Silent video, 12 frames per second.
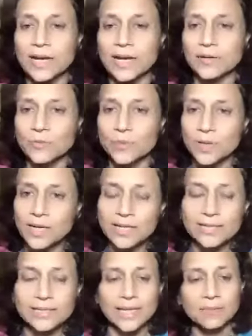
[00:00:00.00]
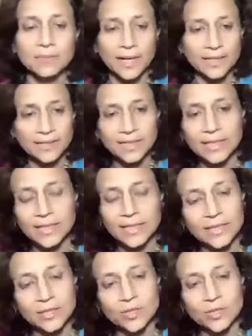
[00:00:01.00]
and works and bhakti,